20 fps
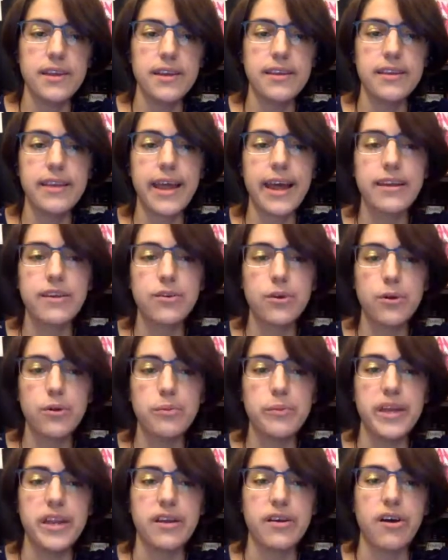Dad told me
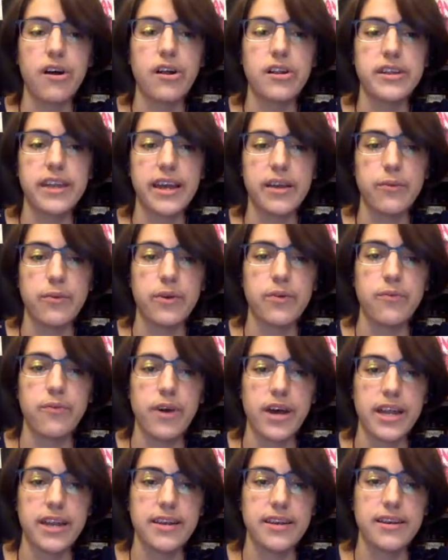to call
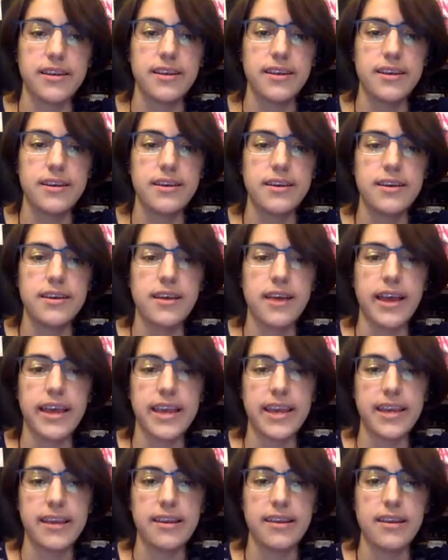911. I
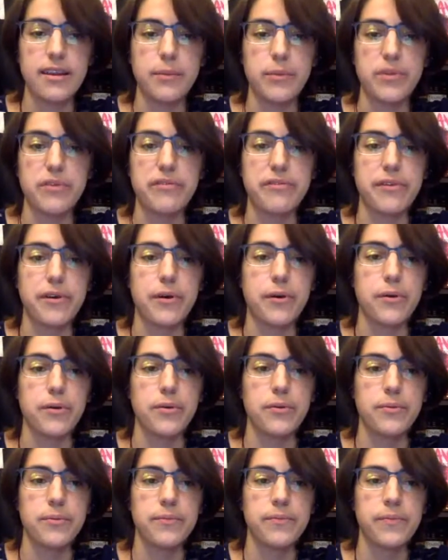handed him the phone.
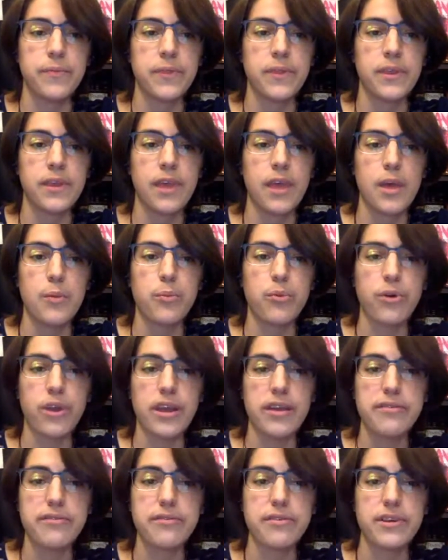Pray
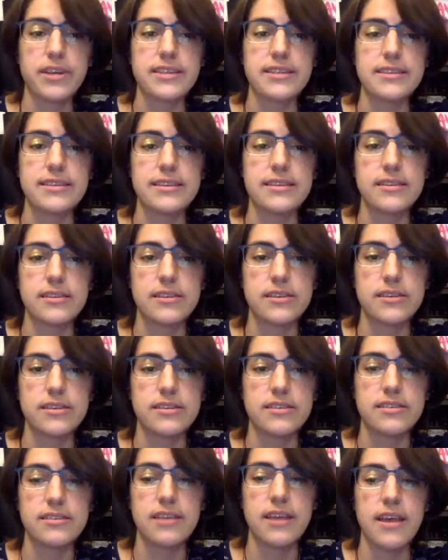for us,
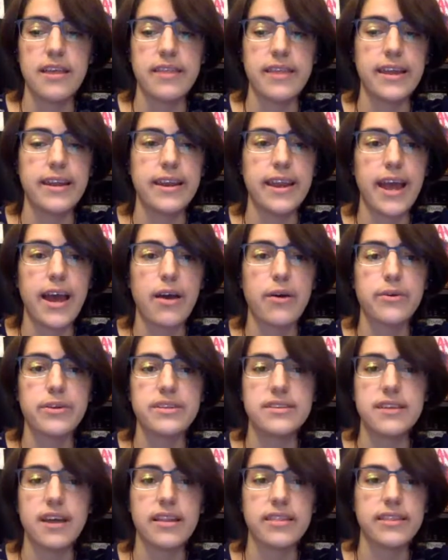sisters, that now is
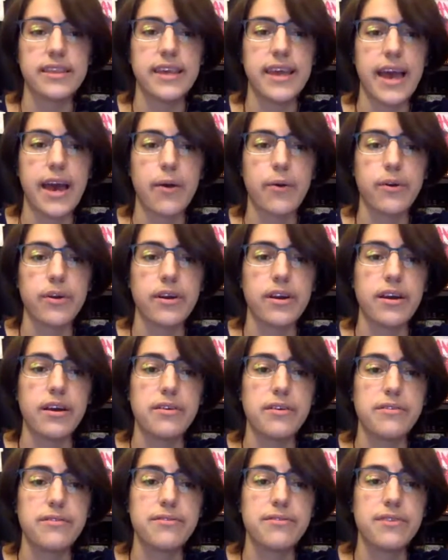not the hour
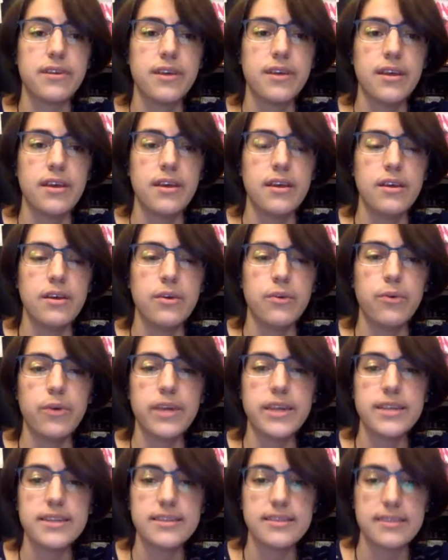of. What
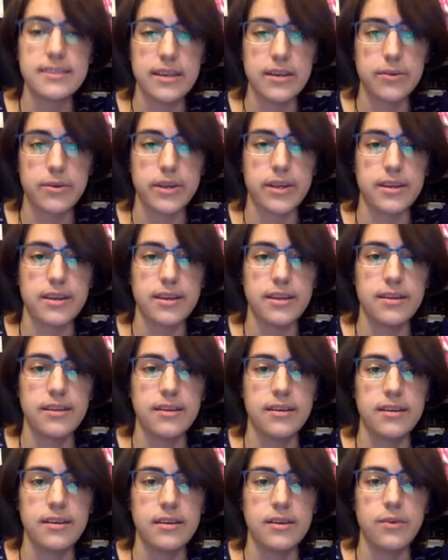is secret?
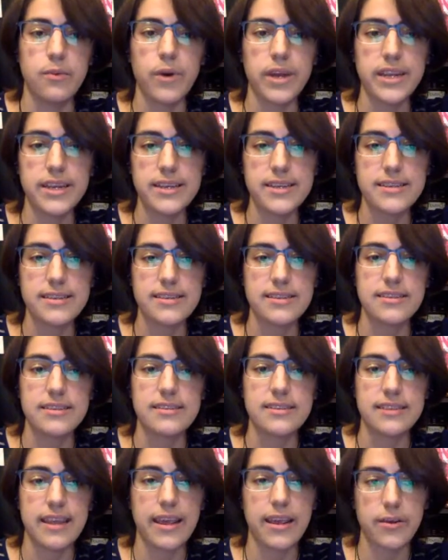What is
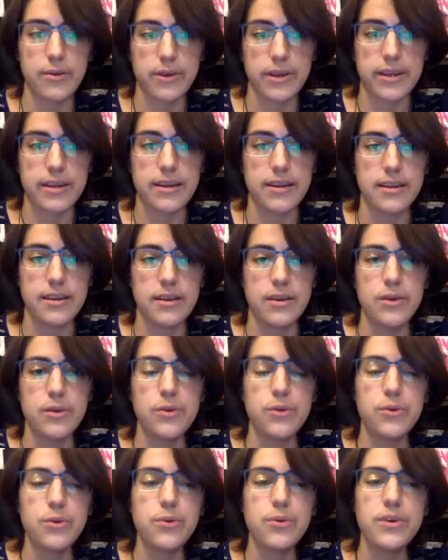sacred?
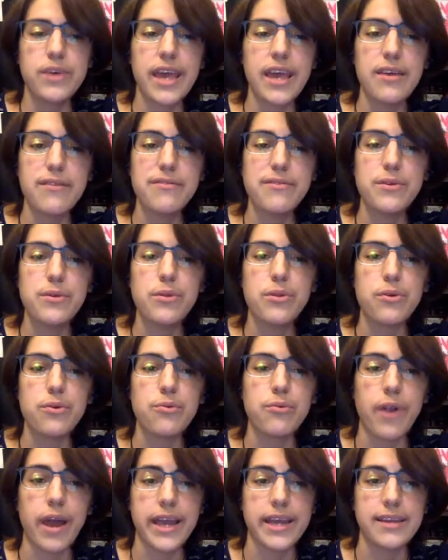Who gave you the
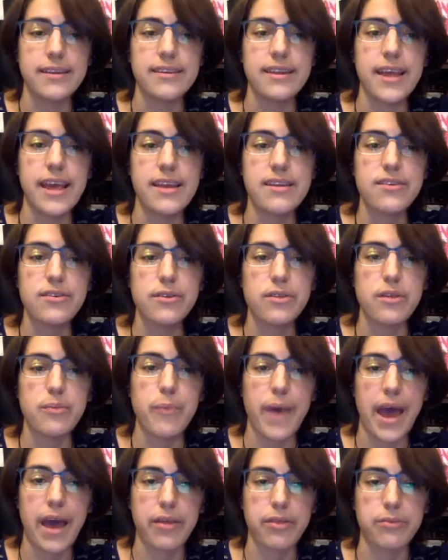right to enter the
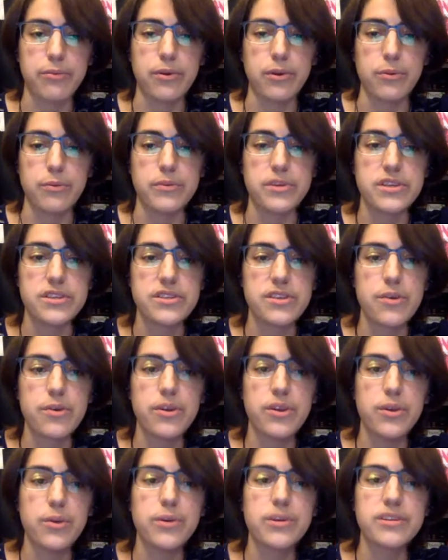bathroom, to soak
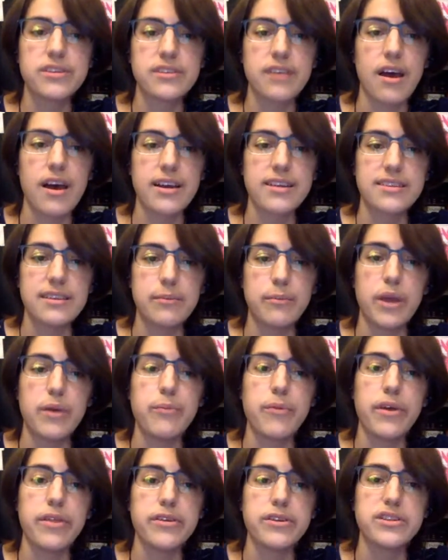your socks in my
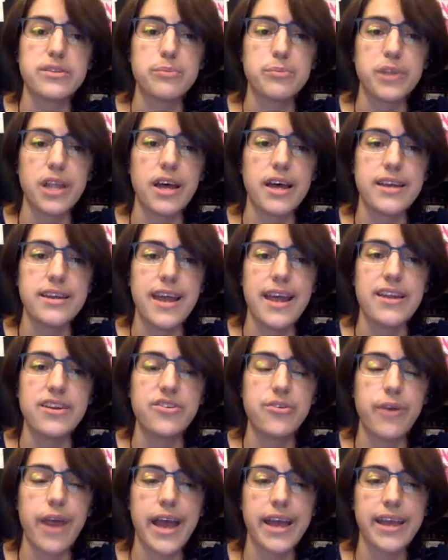mother's blood and
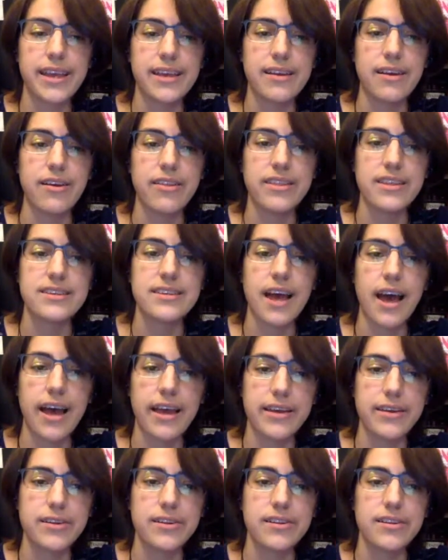track it on the
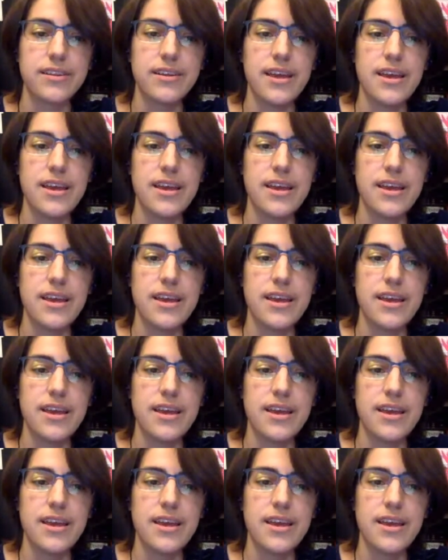tile?